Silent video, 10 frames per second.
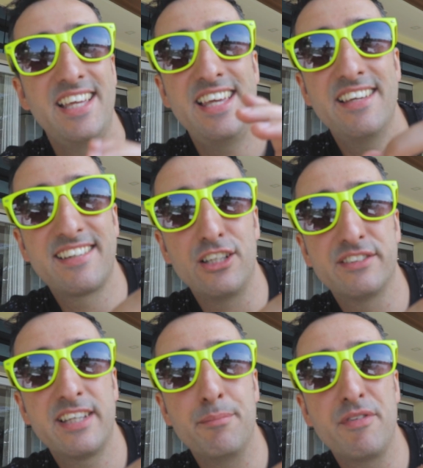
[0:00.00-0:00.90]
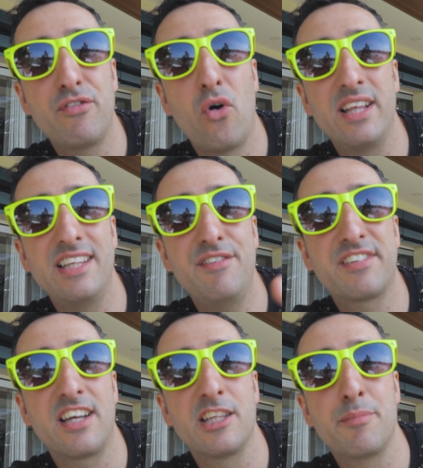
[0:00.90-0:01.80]
Here's a little tip before I leave
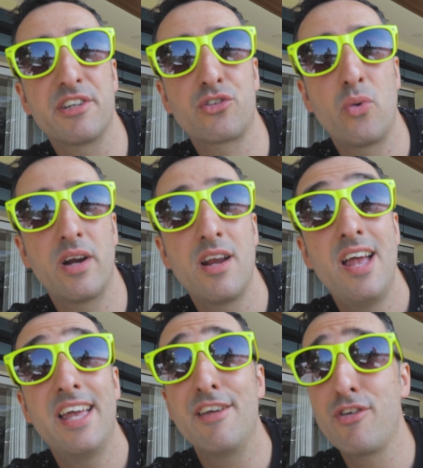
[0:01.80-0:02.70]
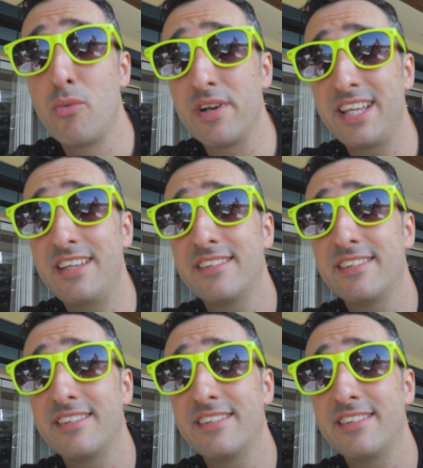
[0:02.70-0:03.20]
Skanderburg Square. If you want to get